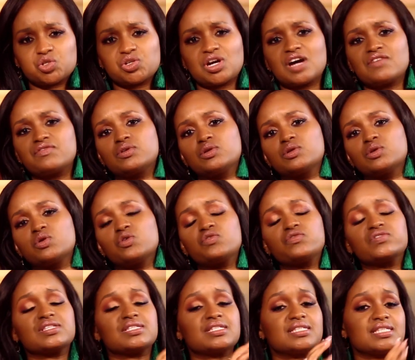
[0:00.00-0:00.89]
travel
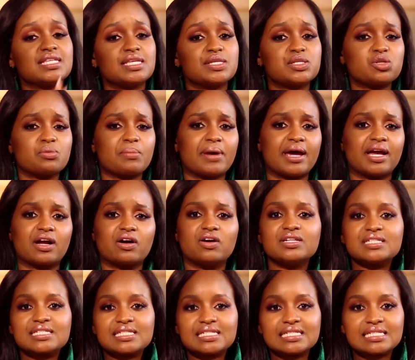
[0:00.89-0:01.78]
overseas to buy
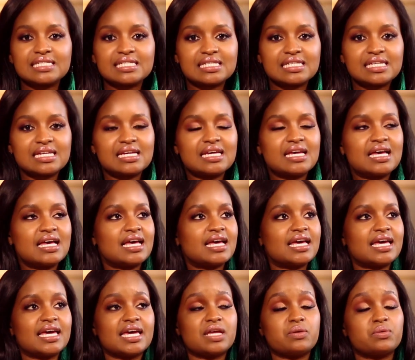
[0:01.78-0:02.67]
content.
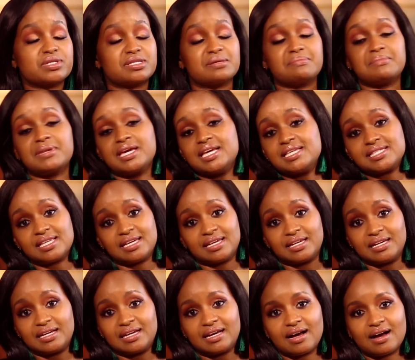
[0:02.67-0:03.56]
It was
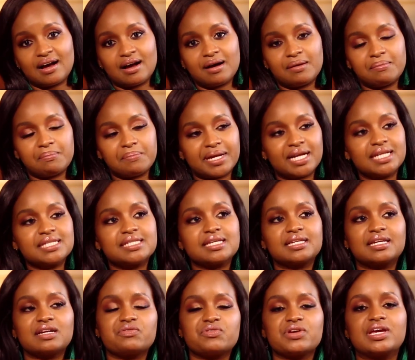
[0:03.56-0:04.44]
amazing. But
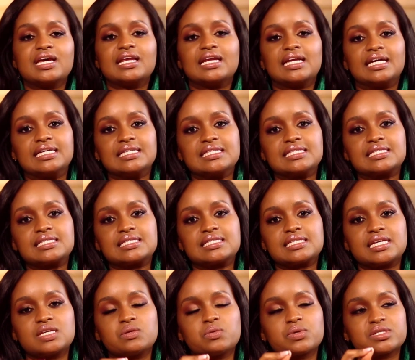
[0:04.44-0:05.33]
until I
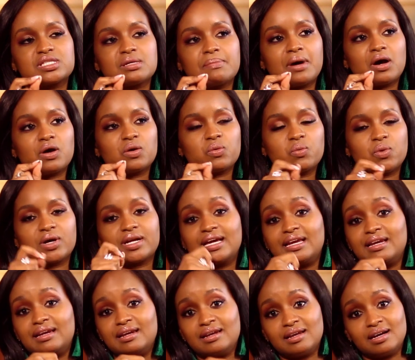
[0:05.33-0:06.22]
realized it was about what
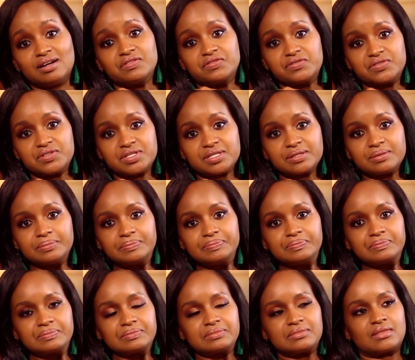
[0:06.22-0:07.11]
I loved.
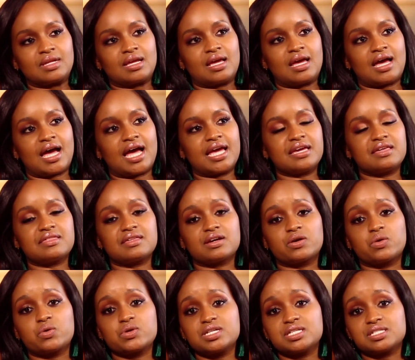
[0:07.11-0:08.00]
I either
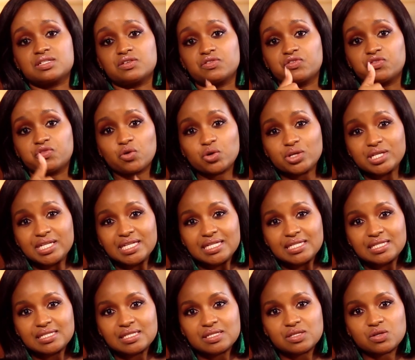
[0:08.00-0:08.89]
couldn't afford
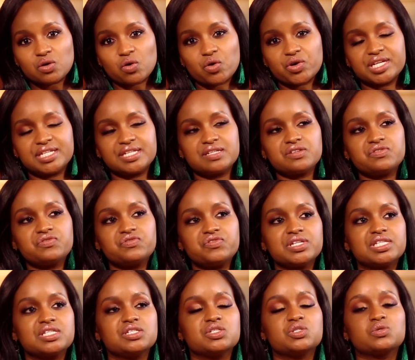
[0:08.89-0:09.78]
it or it didn't
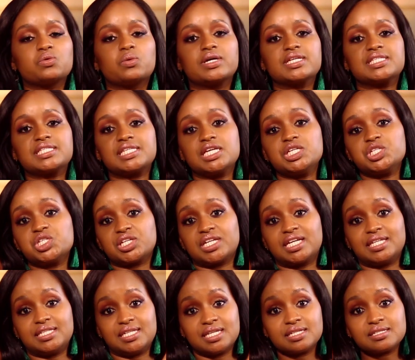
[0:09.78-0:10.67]
fit into our station
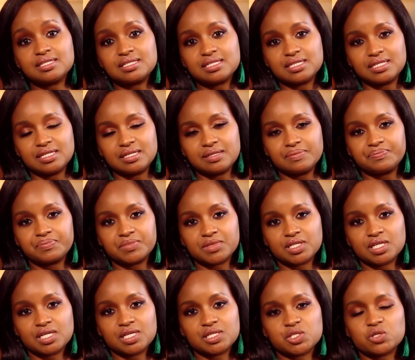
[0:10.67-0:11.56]
identity.
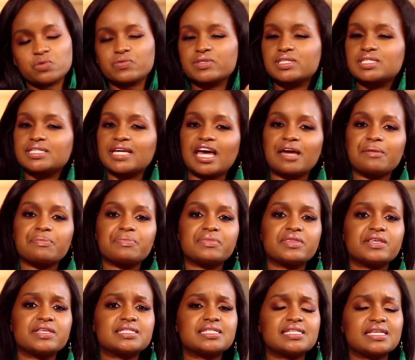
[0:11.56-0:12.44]
So with time,
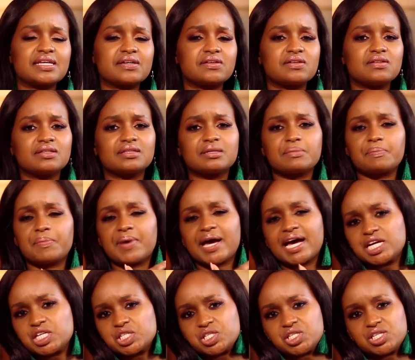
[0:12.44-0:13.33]
the zeal, the
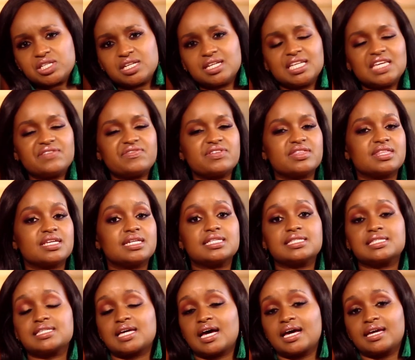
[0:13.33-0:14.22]
passion, and even the
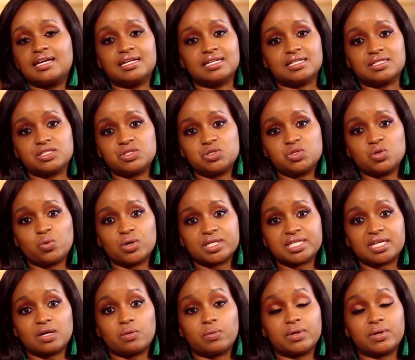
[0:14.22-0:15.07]
desire to do what I